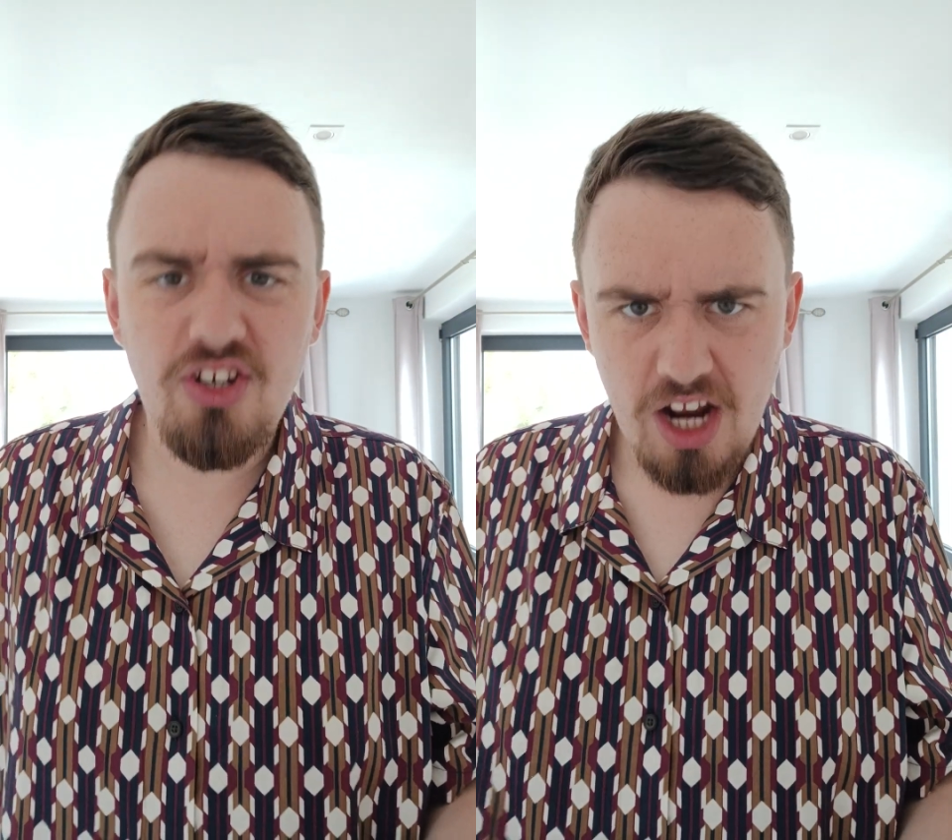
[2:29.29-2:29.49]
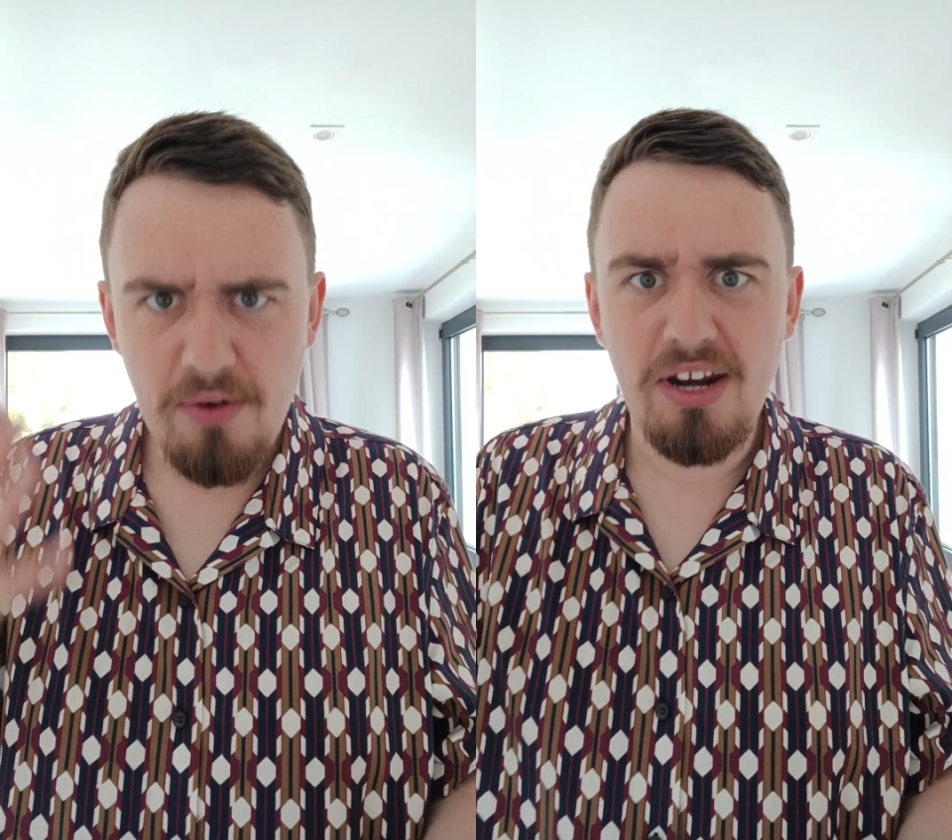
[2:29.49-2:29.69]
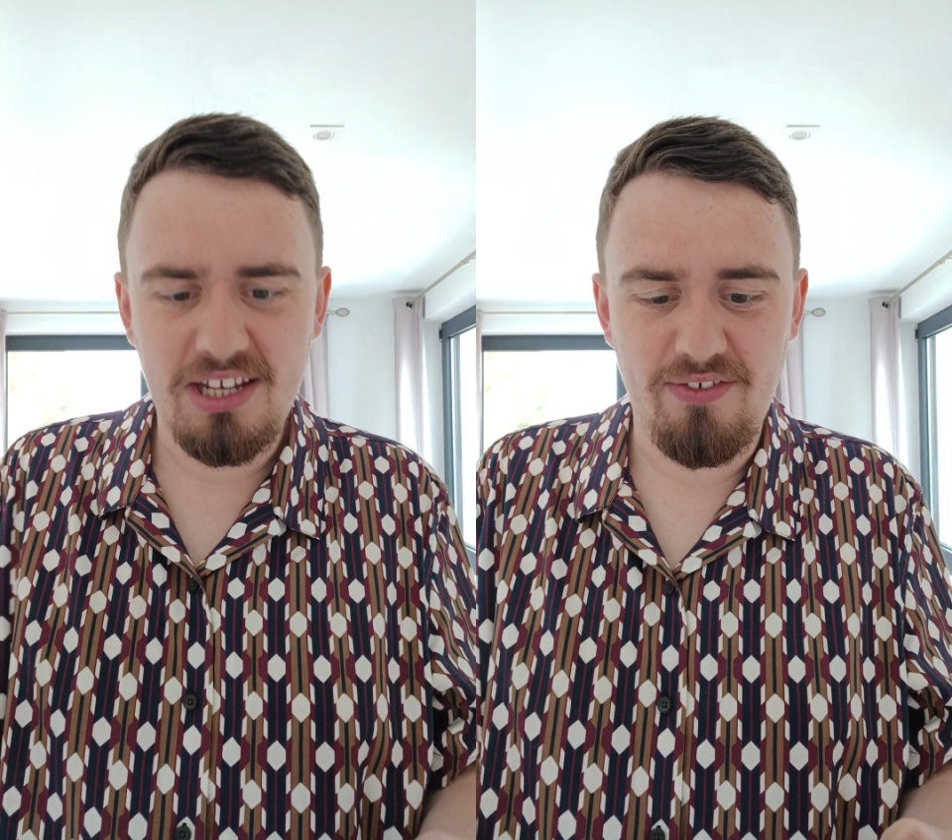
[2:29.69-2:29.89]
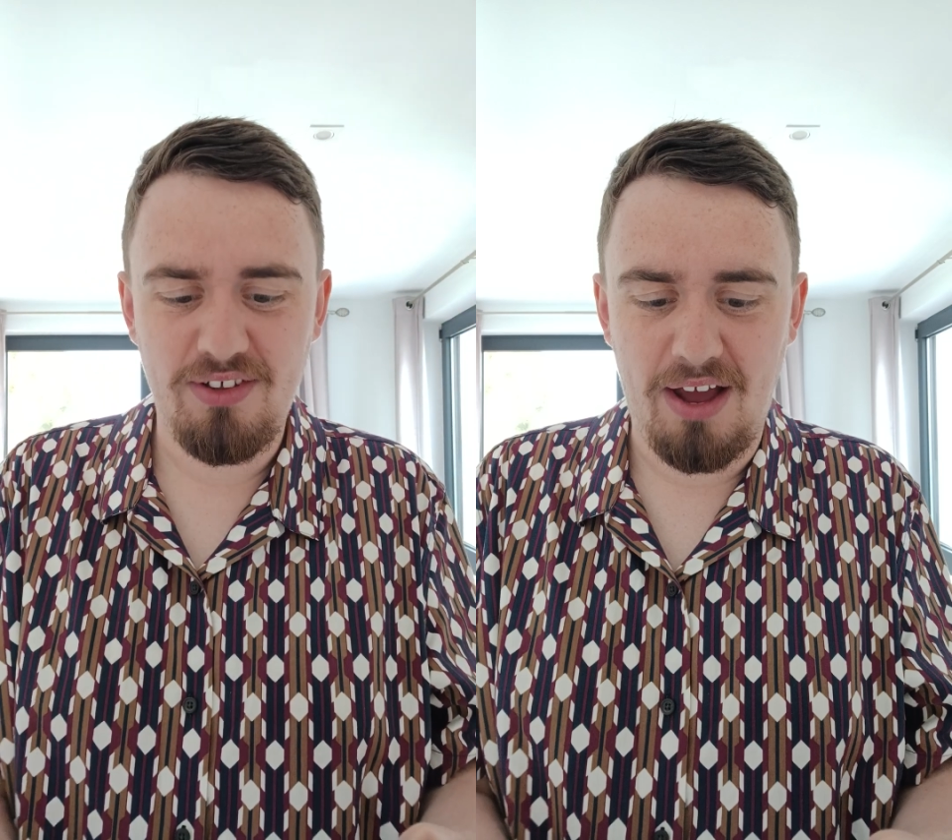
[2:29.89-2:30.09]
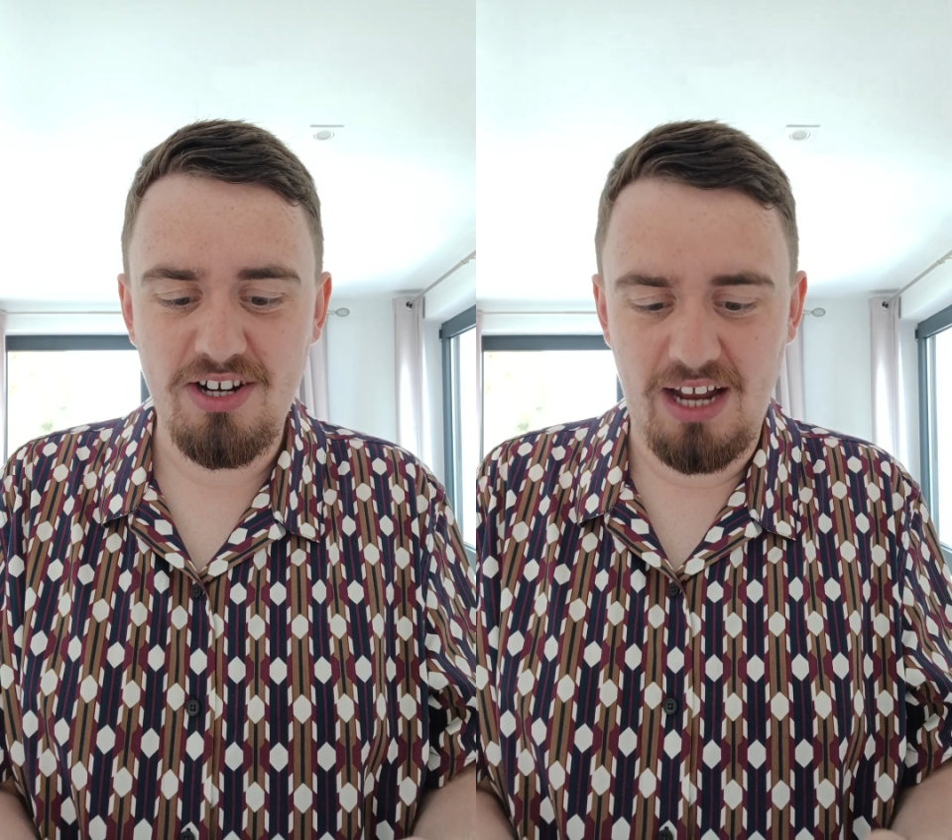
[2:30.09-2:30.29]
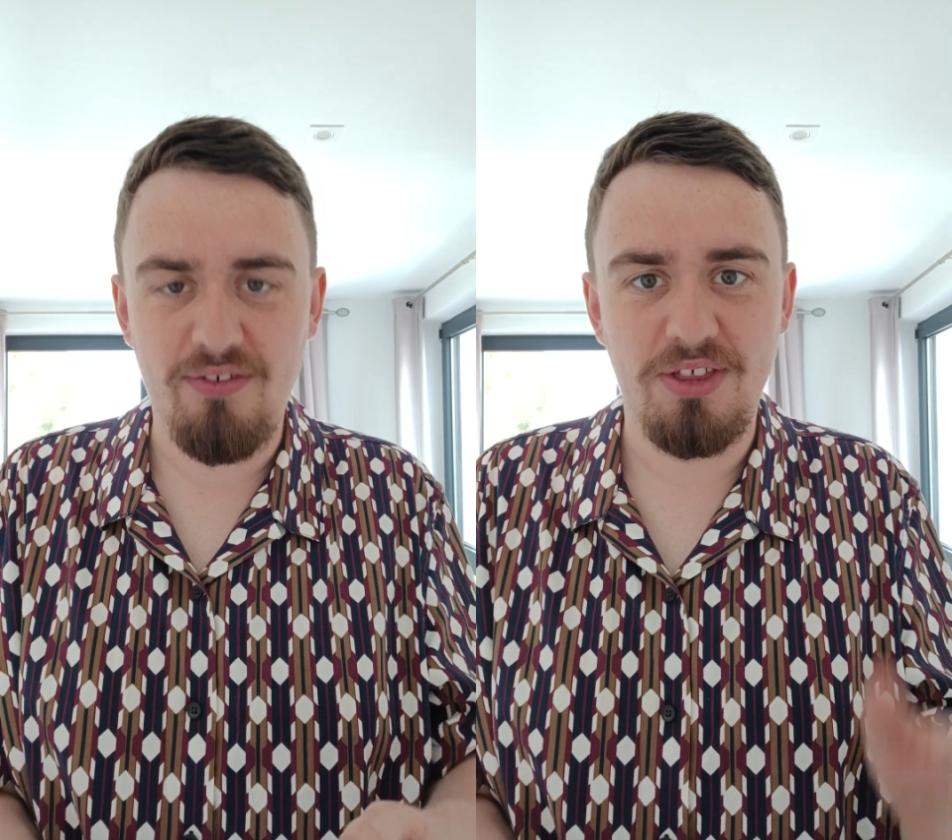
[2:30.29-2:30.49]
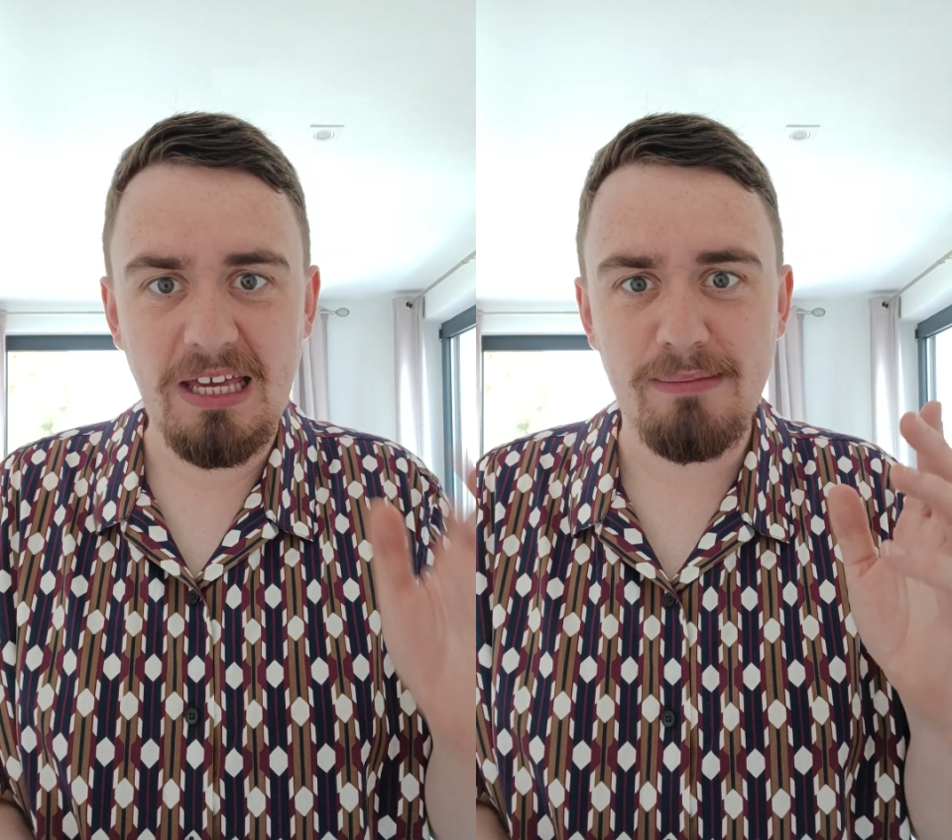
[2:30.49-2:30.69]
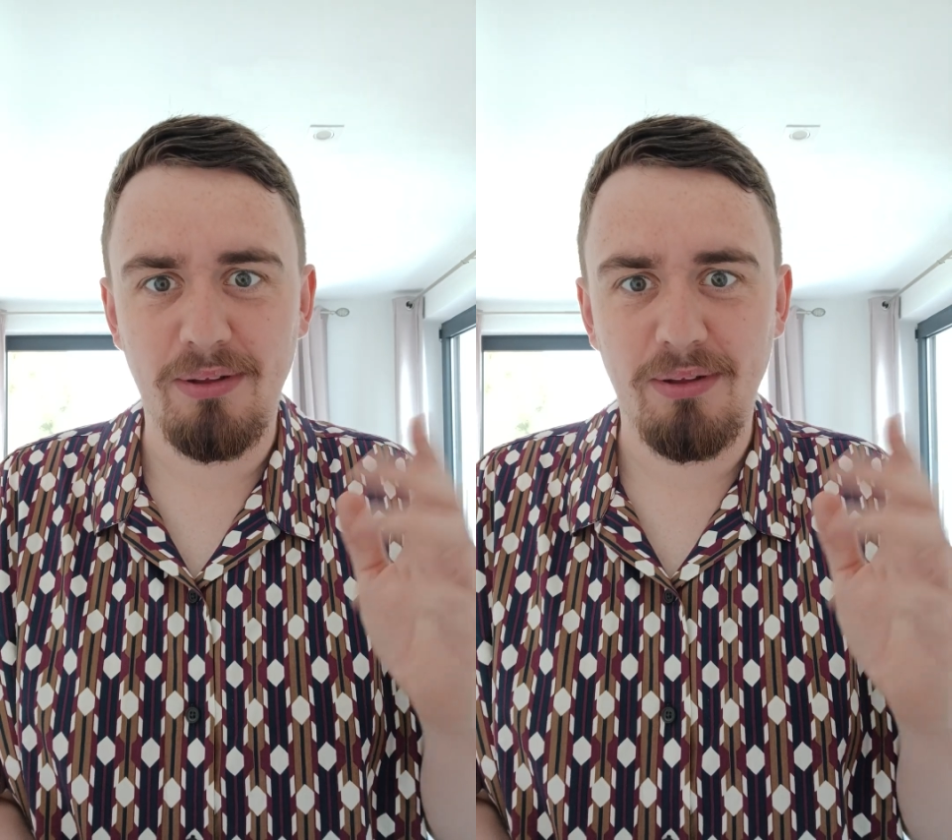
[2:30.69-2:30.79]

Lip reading: genuinely need to actually have a think